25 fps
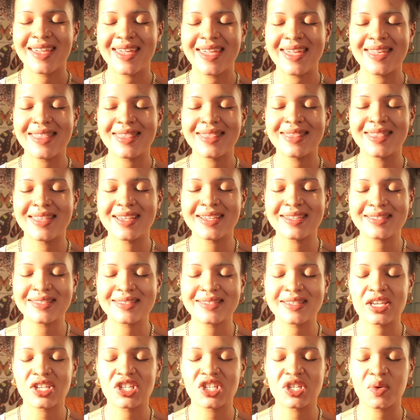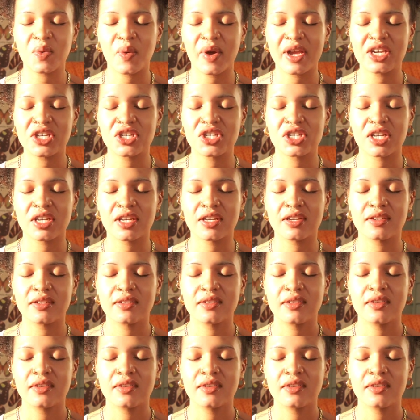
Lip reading: in this situation.